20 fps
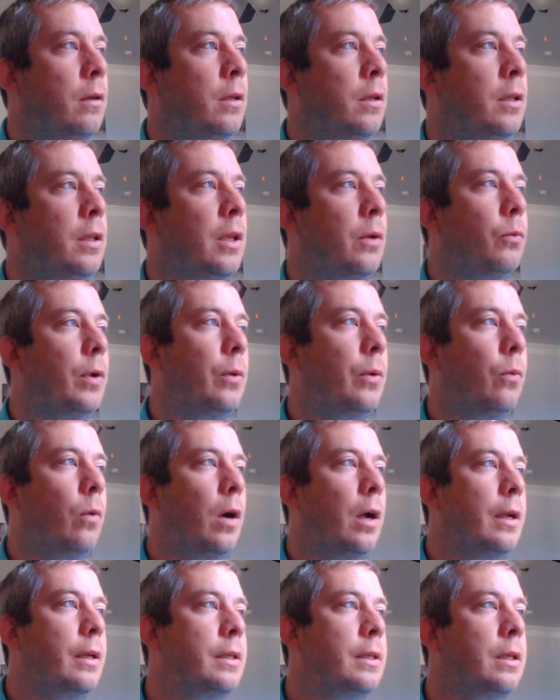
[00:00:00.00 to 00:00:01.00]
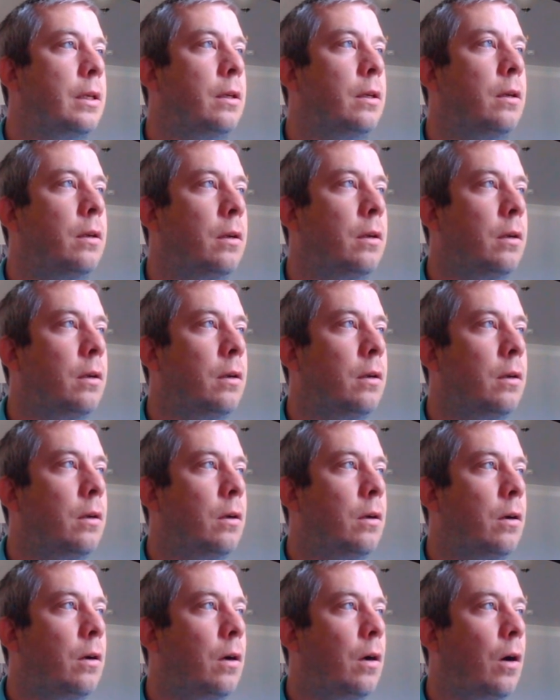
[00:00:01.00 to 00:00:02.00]
then we want
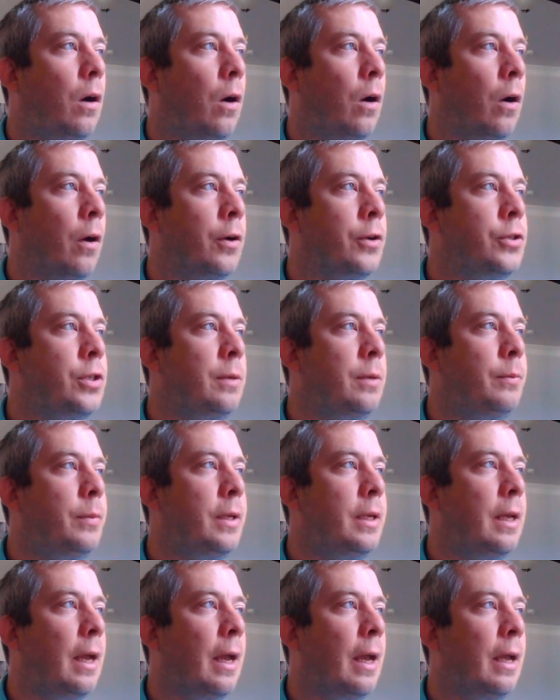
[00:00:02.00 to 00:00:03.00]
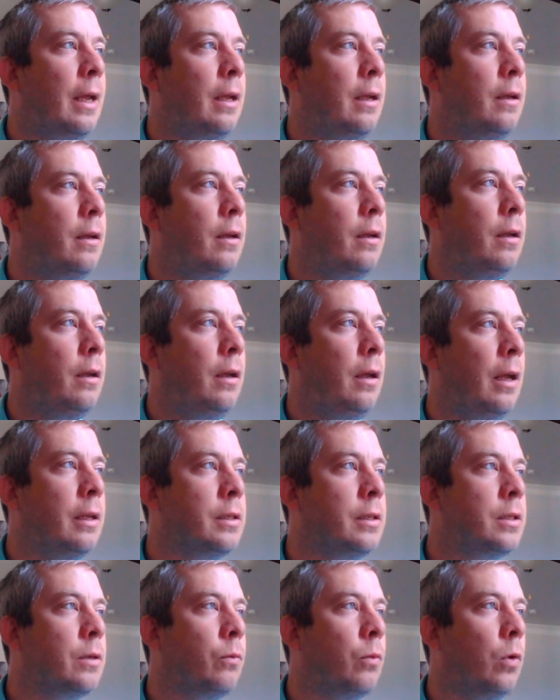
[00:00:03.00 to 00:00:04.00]
RGBA,
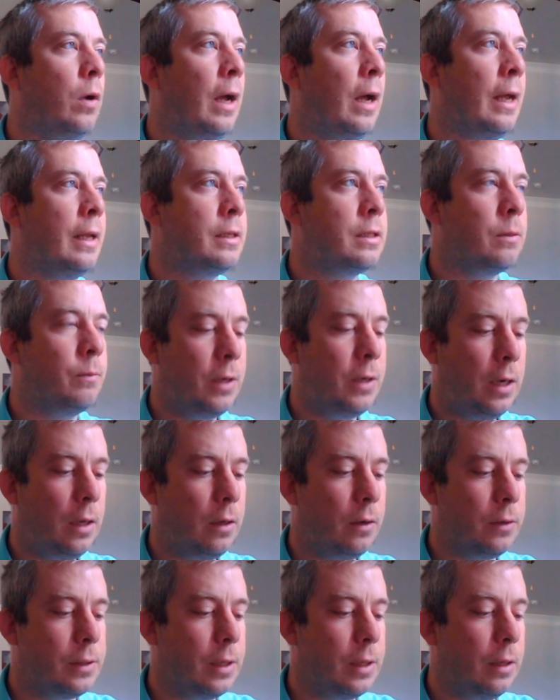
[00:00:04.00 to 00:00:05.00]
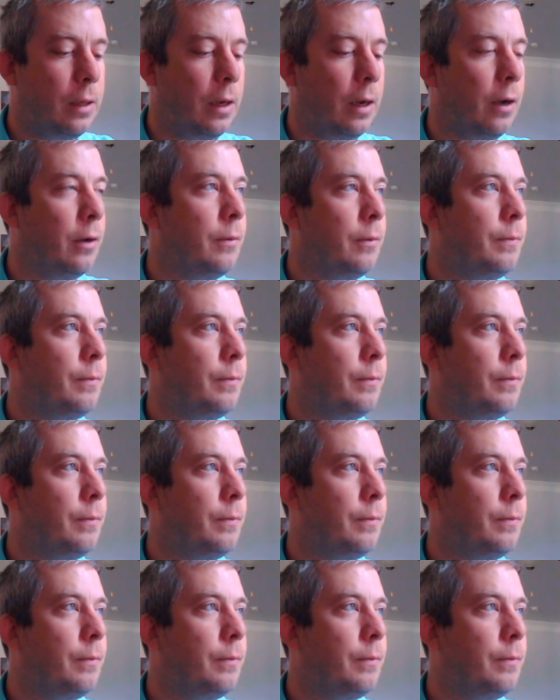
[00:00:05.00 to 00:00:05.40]
and we'll add some colors in there.